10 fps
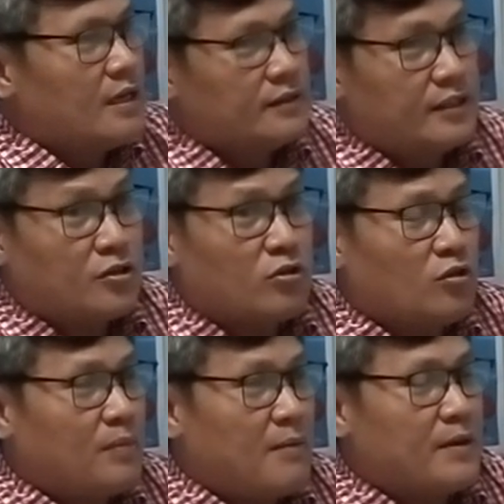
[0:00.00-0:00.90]
I talked
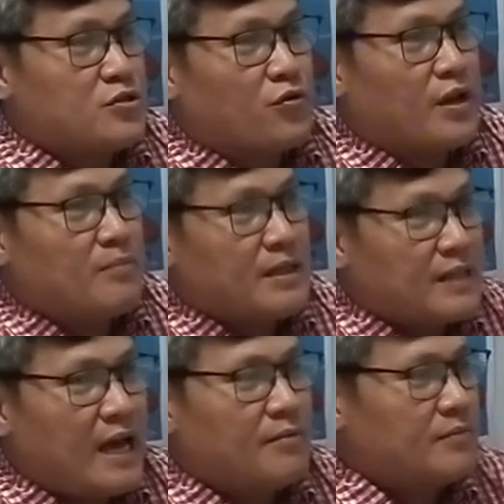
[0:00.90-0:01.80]
to Papa during my
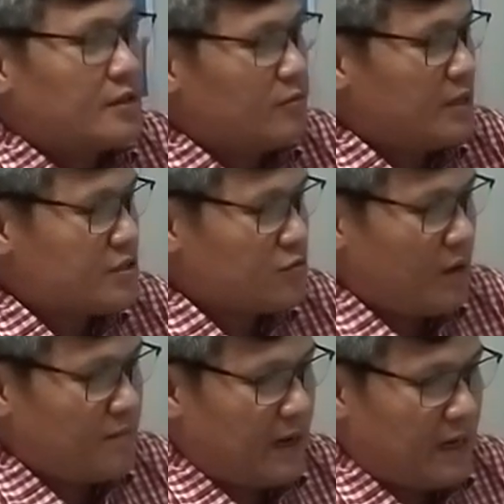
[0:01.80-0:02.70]
time, that was
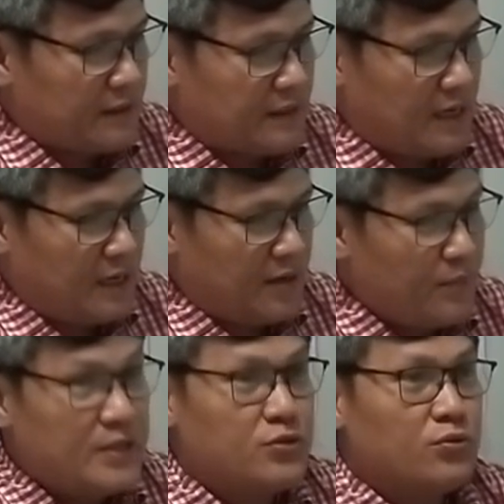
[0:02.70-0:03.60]
way back
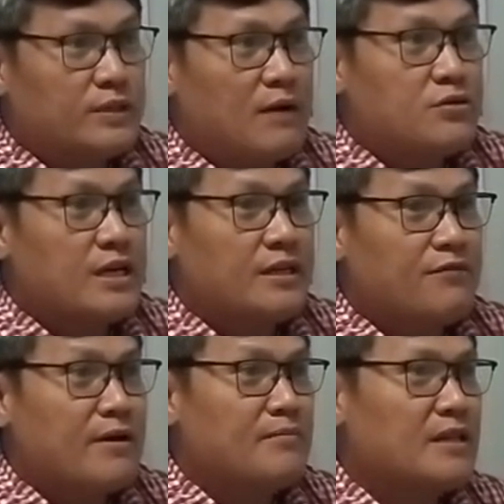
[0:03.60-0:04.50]
mid-2000,
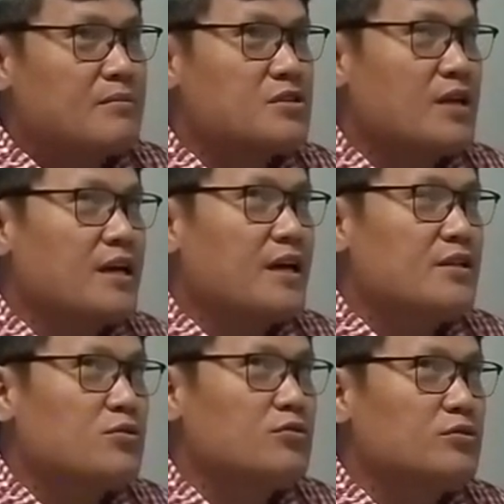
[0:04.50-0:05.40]
if I'm not
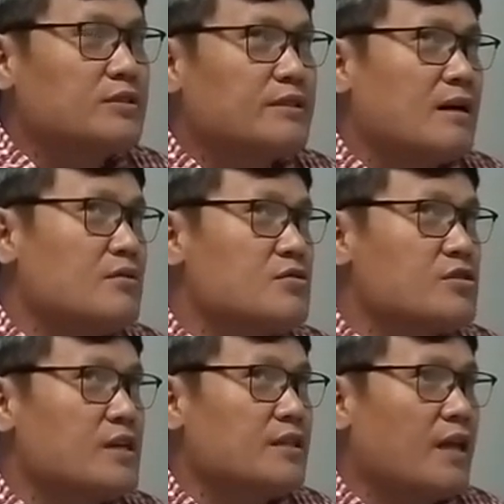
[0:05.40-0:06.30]
mistaken,
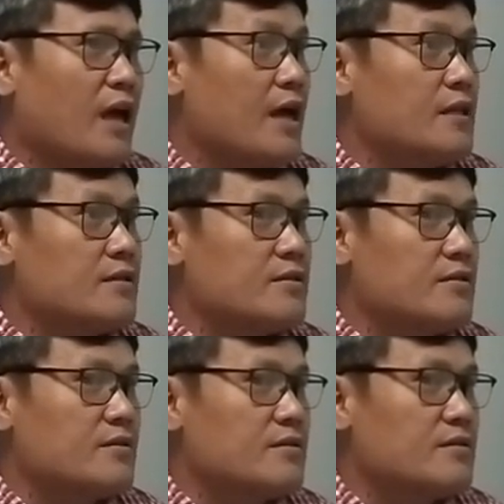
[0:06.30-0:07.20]

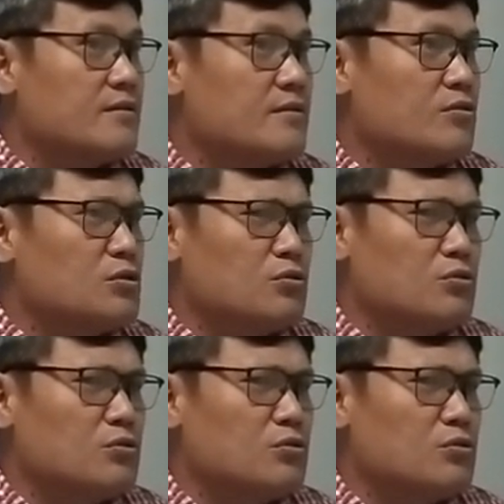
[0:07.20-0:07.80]
2007-2009.